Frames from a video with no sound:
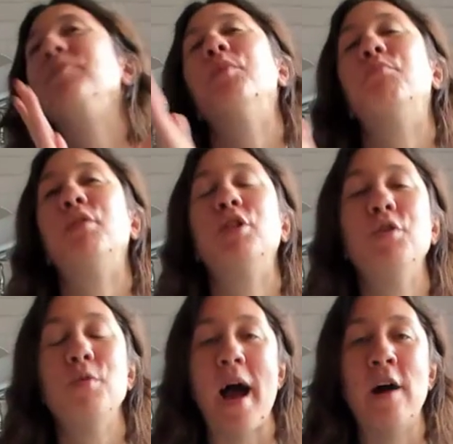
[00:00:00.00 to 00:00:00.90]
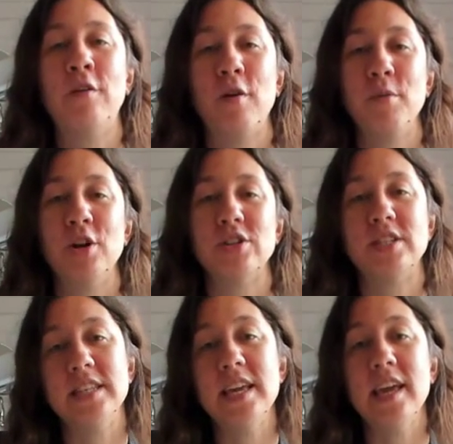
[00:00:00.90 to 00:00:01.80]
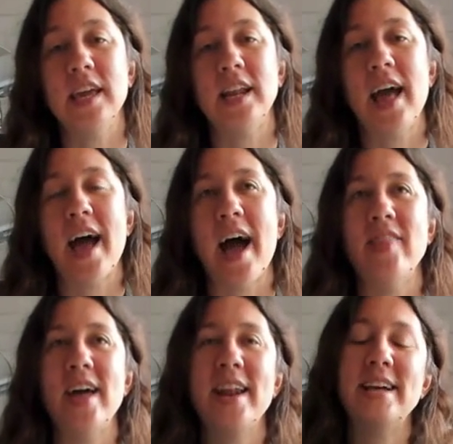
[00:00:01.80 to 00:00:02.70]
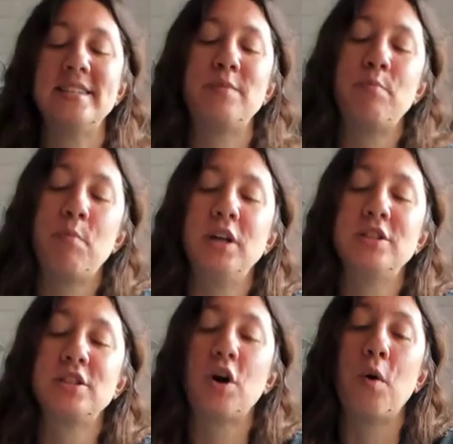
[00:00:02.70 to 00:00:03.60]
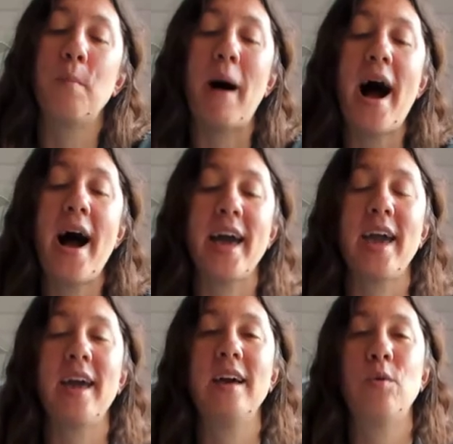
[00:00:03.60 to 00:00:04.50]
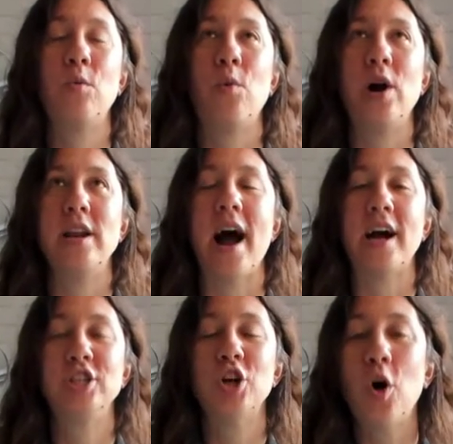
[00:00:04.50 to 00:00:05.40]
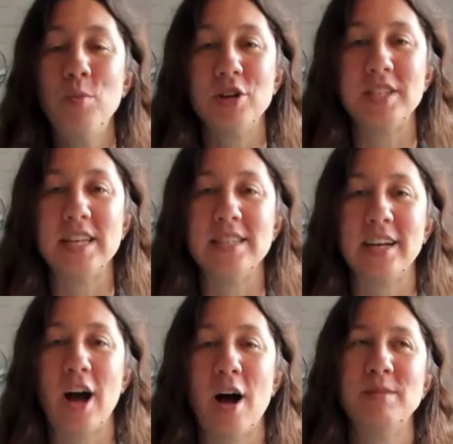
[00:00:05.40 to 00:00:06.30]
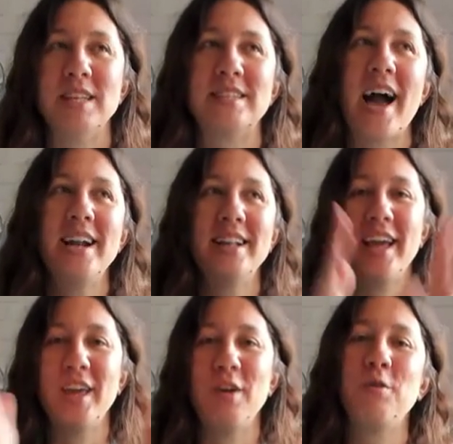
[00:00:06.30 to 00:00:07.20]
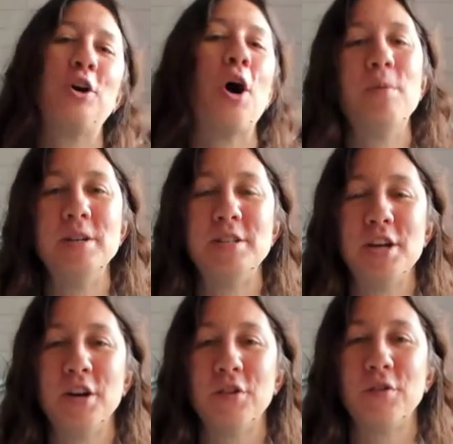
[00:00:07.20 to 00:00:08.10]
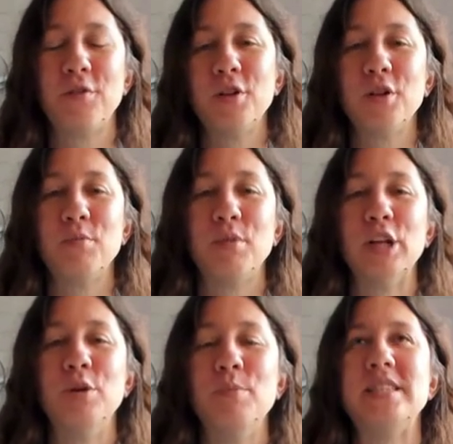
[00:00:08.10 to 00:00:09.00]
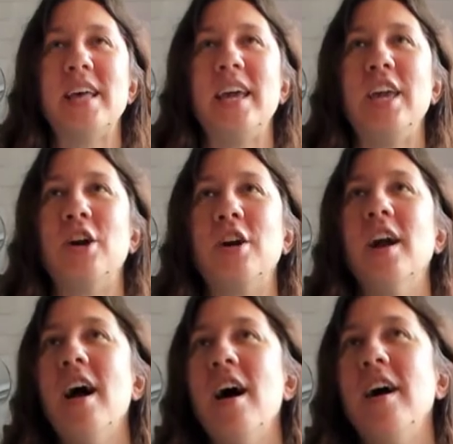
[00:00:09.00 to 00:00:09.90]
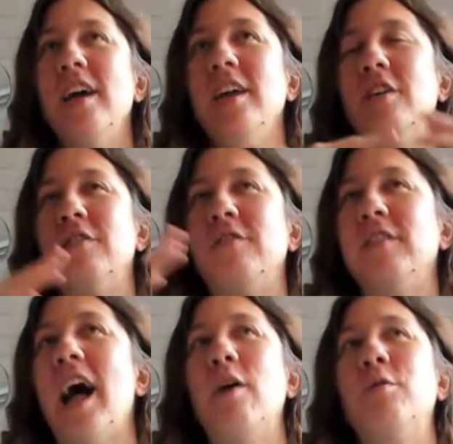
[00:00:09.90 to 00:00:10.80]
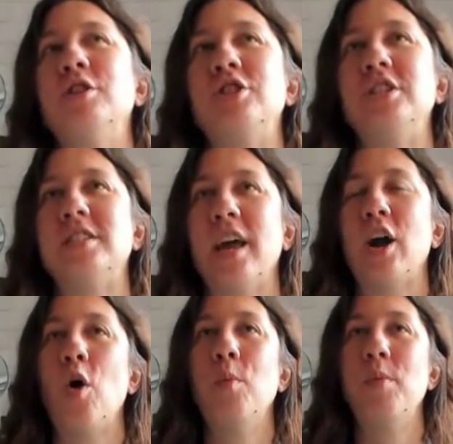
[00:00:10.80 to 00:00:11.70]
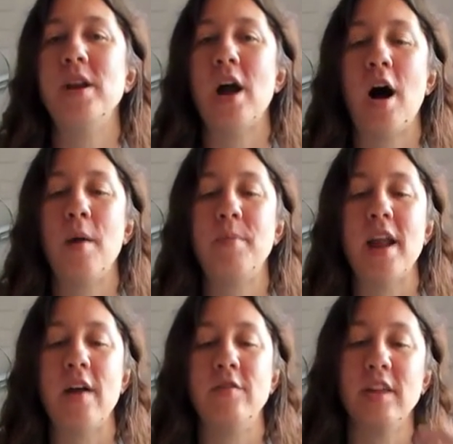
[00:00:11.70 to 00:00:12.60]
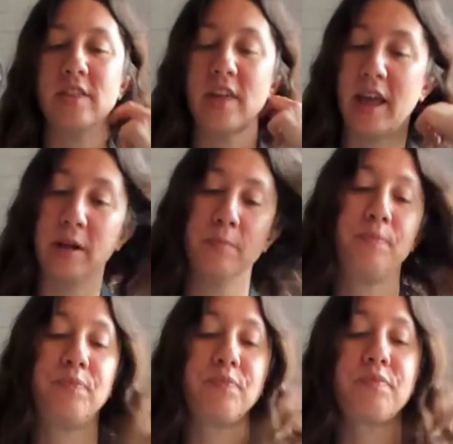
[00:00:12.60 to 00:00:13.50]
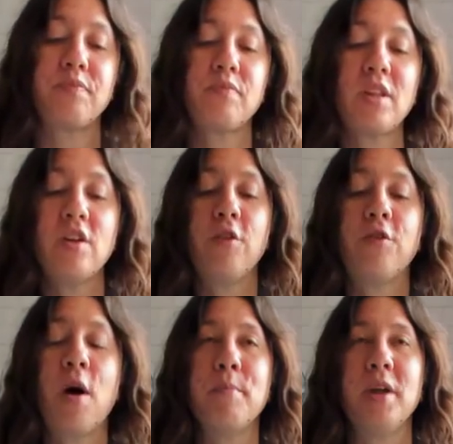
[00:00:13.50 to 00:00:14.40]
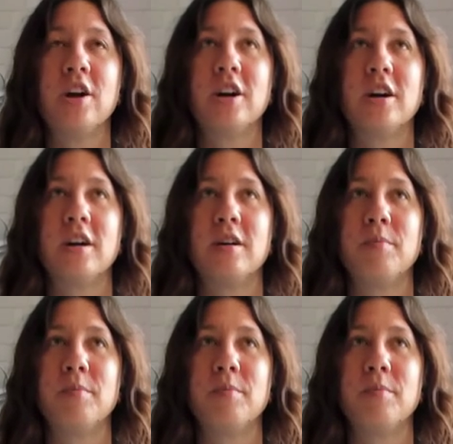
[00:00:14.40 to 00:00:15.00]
bloom out from your seed, and then as the months go by, when October season comes, it's kind of like you go into your full bloom. It's like your flowers just like open up, and everything from your